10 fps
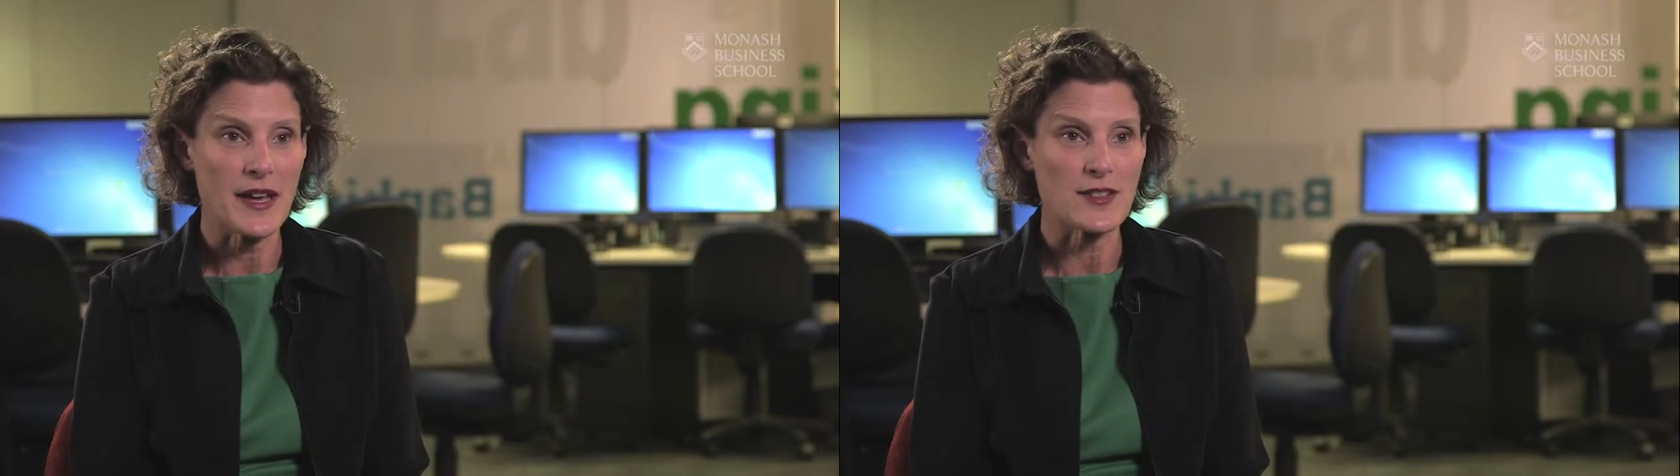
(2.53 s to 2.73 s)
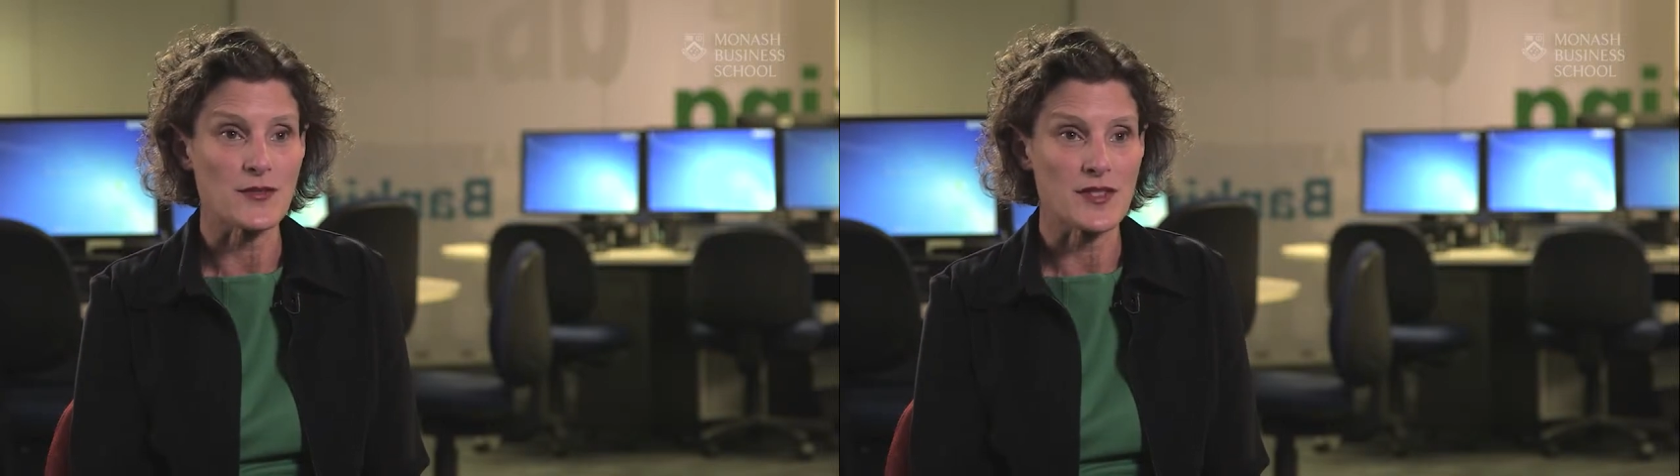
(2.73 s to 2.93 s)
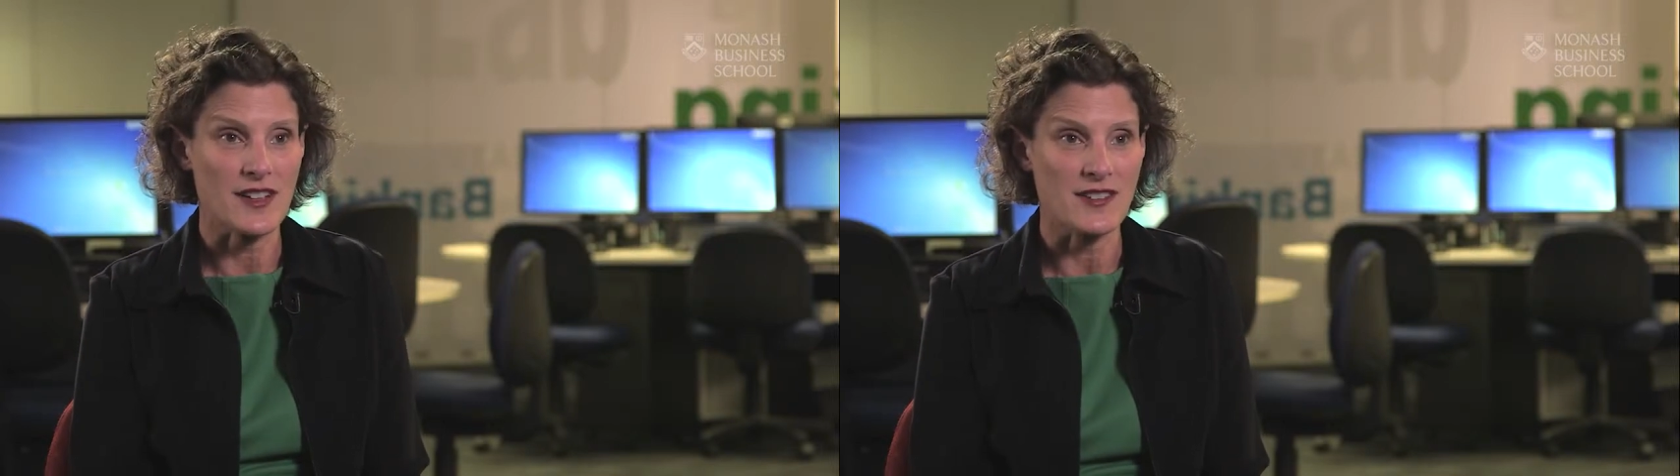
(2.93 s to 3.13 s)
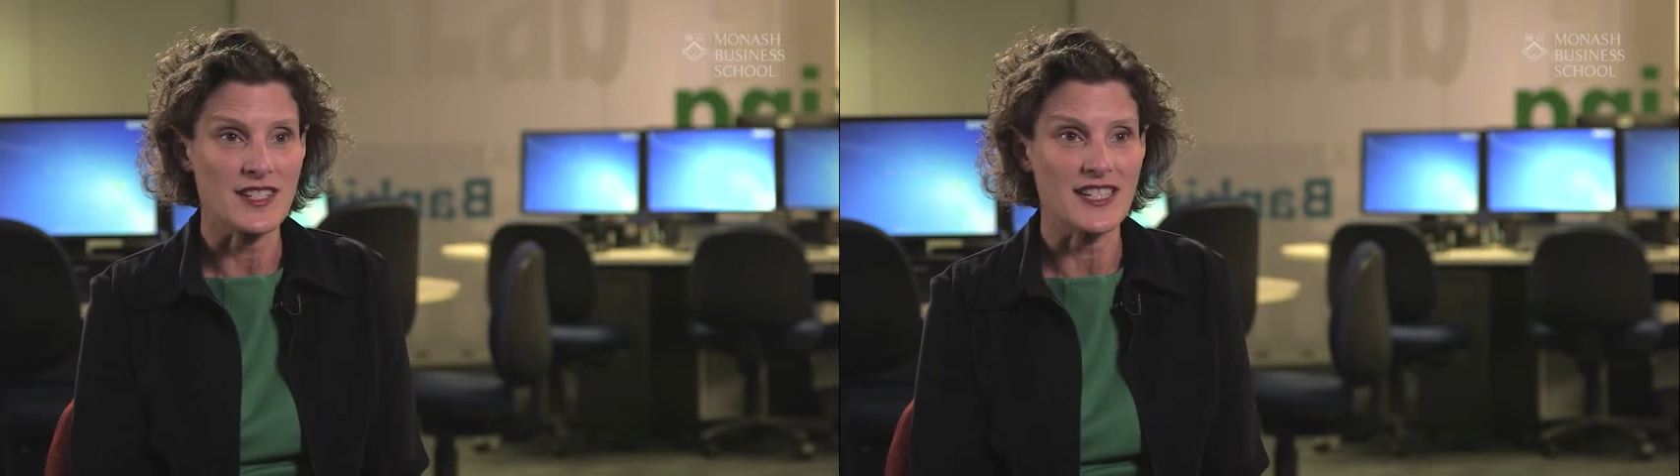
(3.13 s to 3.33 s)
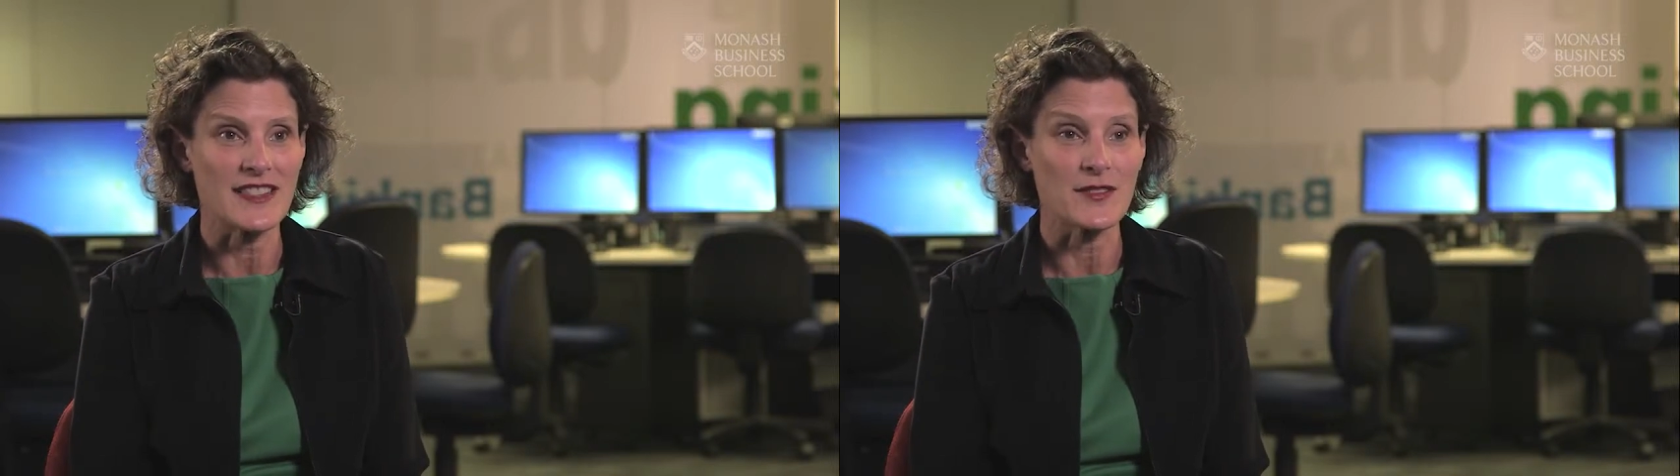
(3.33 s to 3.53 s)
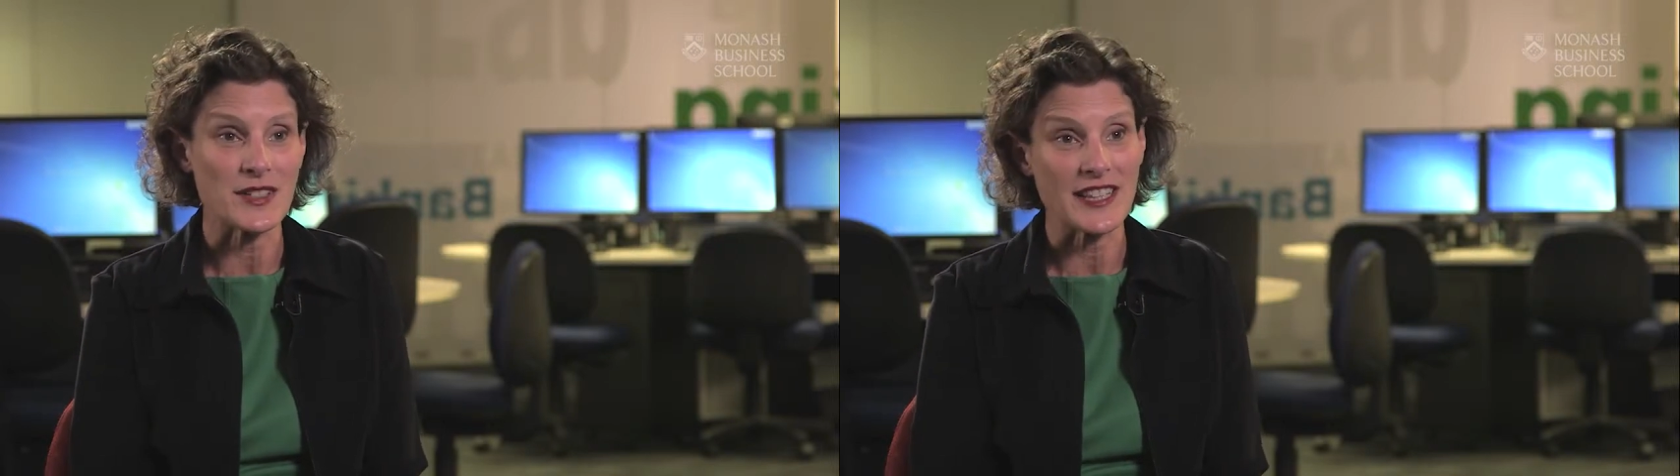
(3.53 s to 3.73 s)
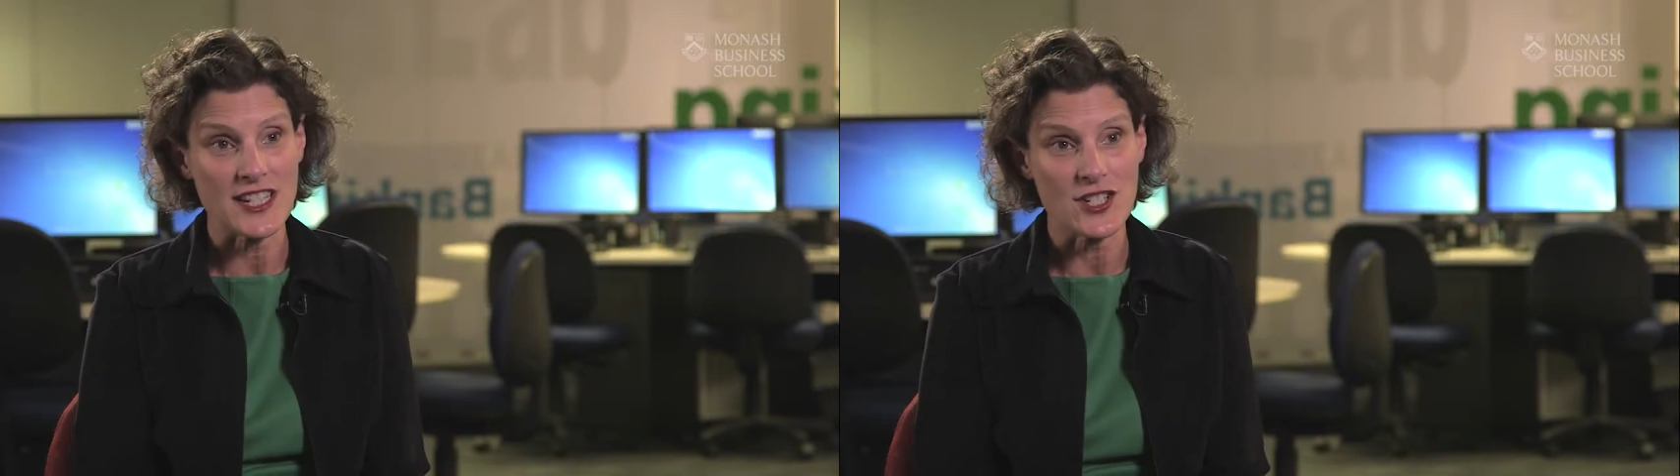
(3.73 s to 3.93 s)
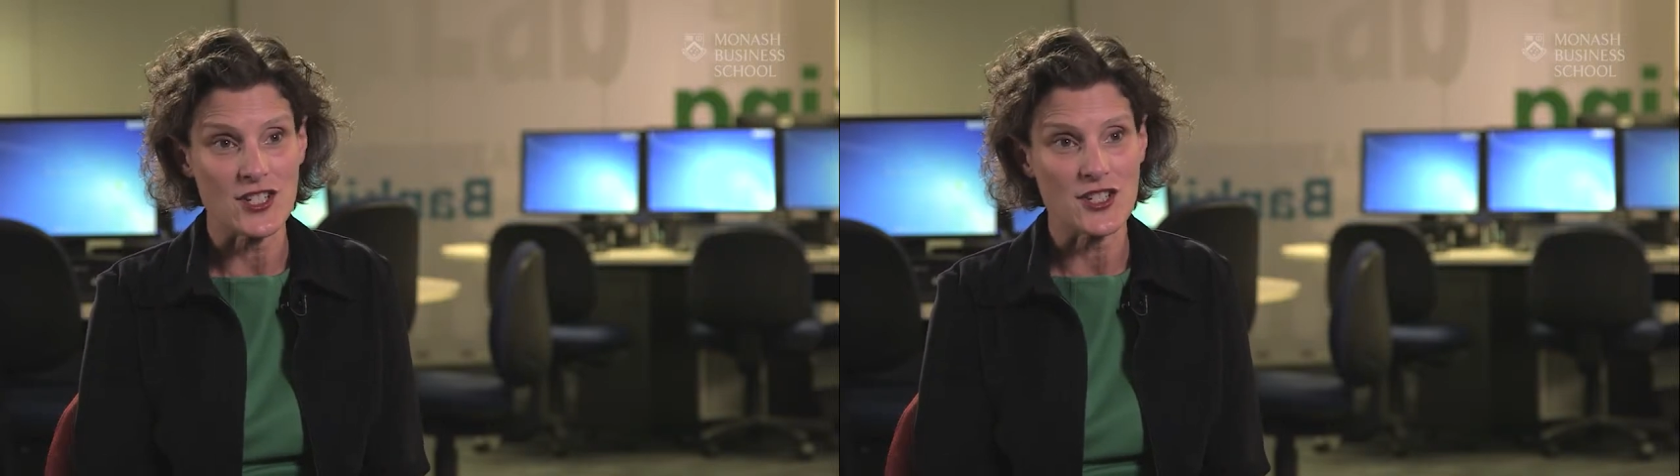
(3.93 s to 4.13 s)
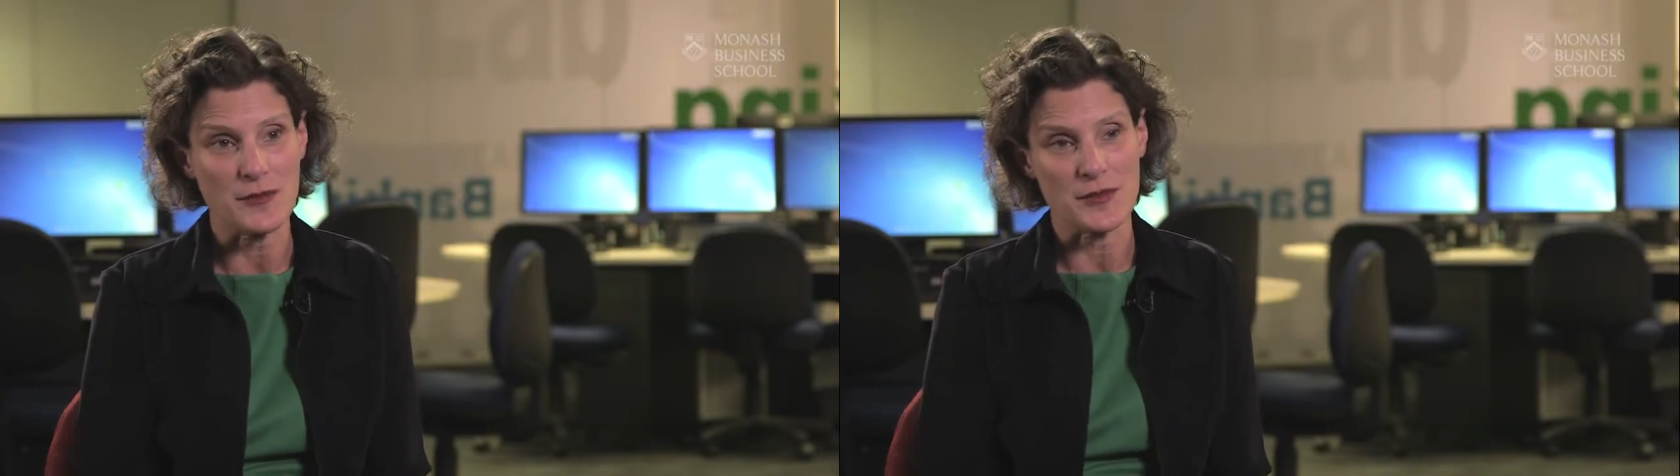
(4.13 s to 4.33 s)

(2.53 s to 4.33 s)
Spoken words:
has resulted in the relationship